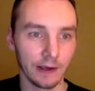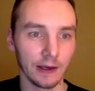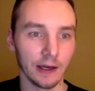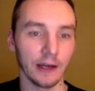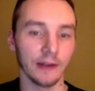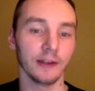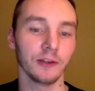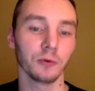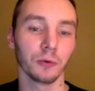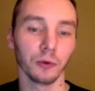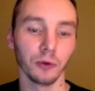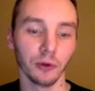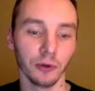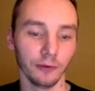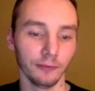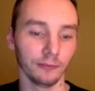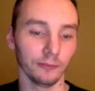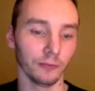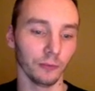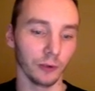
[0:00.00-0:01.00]
And this will,
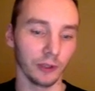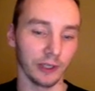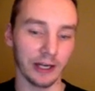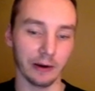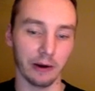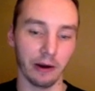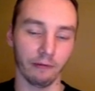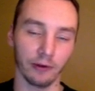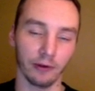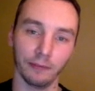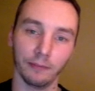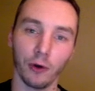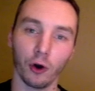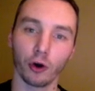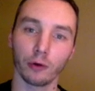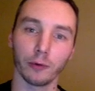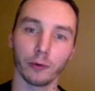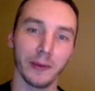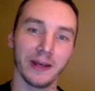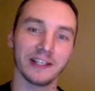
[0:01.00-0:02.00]
will now have a
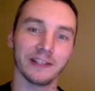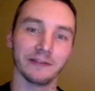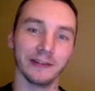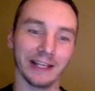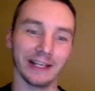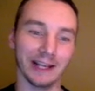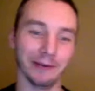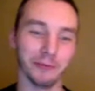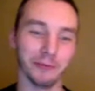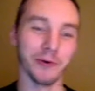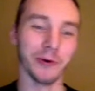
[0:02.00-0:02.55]
horrible mess of a game